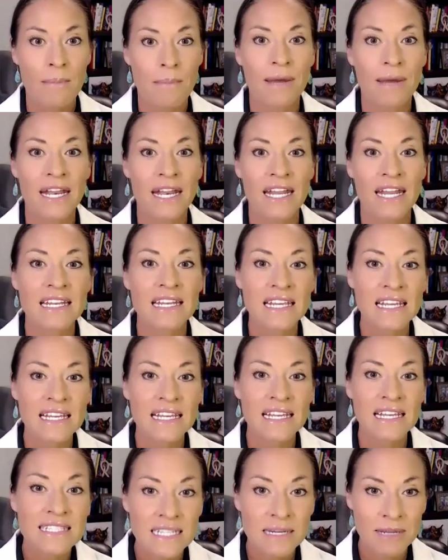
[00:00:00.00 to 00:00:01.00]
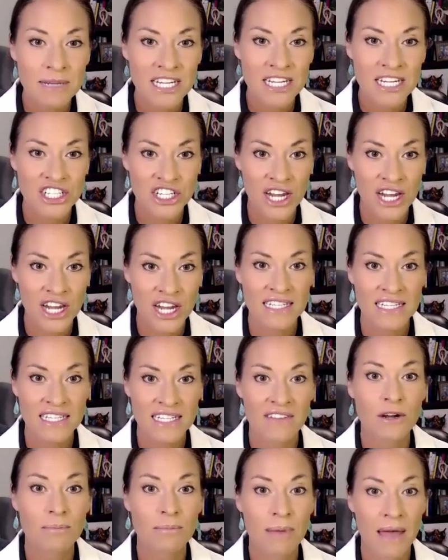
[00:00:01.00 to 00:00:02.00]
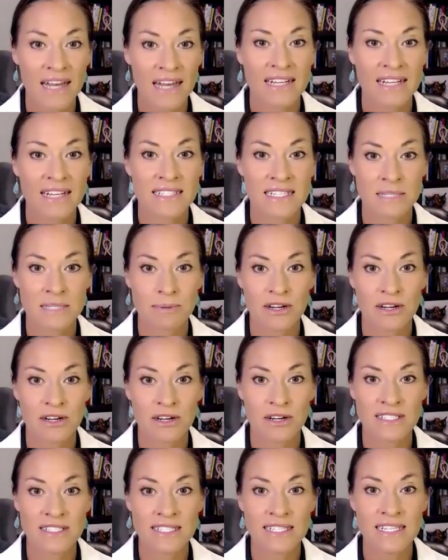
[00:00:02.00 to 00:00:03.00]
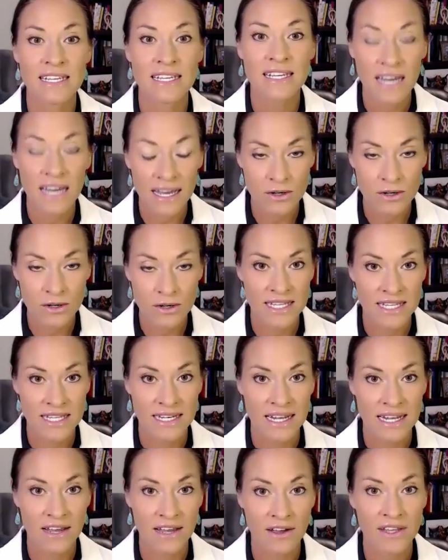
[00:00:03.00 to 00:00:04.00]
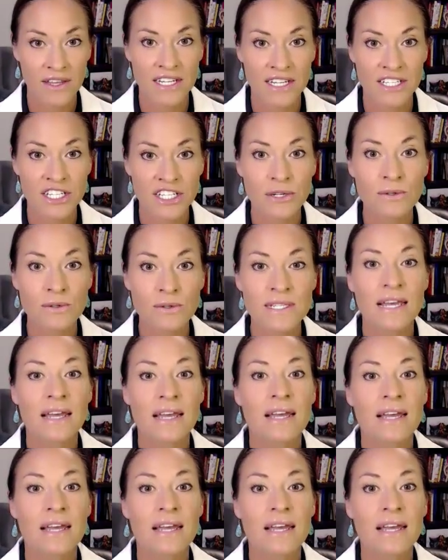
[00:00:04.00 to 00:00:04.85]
but it needs to be checked if your pet is experiencing gut or skin health issues,